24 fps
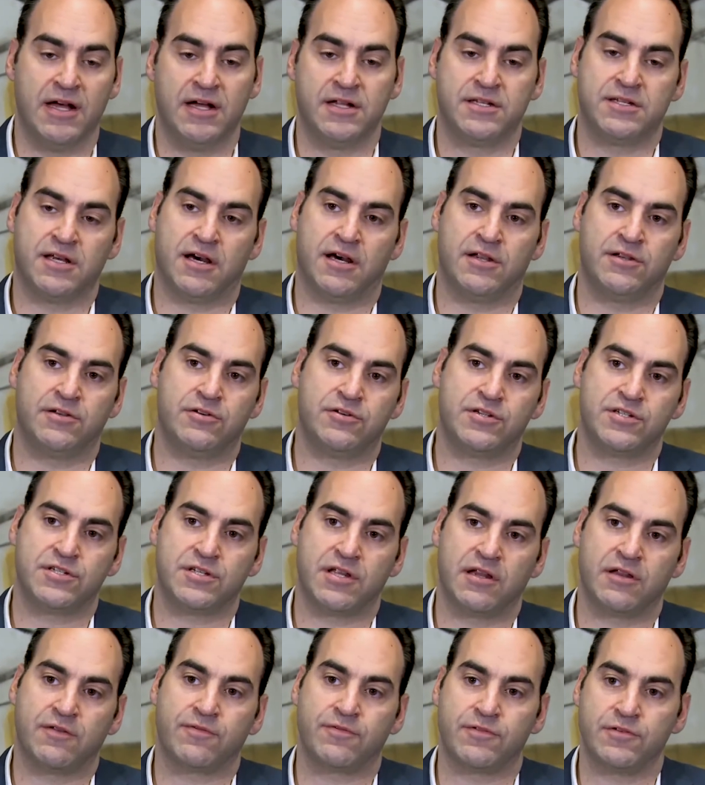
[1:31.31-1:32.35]
to
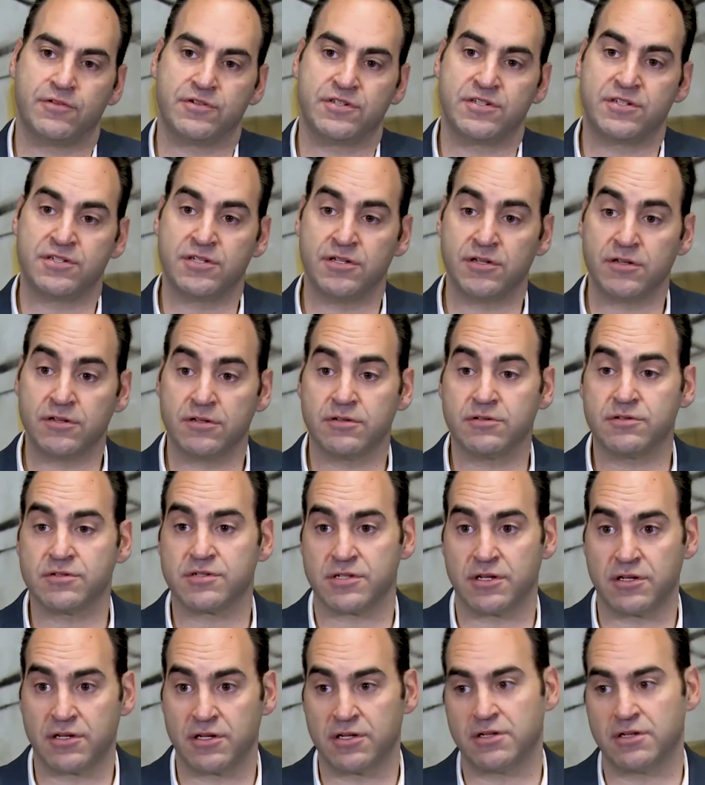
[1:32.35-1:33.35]
understand if there's signals in